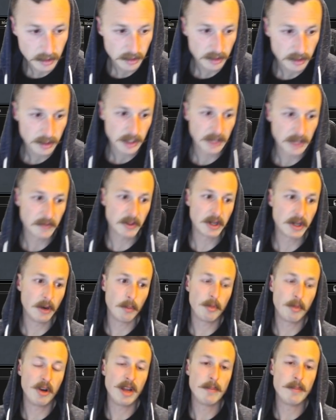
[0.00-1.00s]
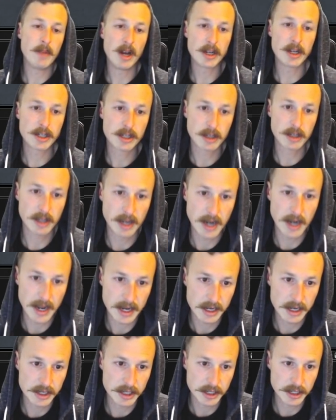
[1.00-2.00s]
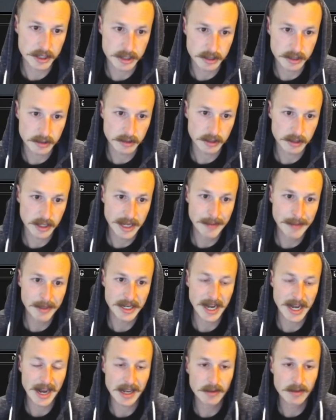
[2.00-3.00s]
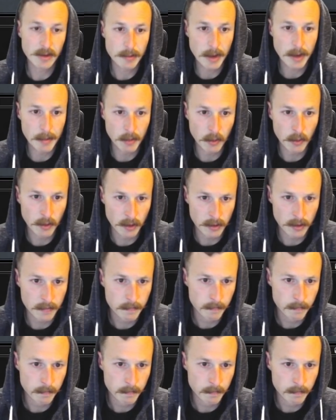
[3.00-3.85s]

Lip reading: And if they don't play much, then I can just keep attacking with my board.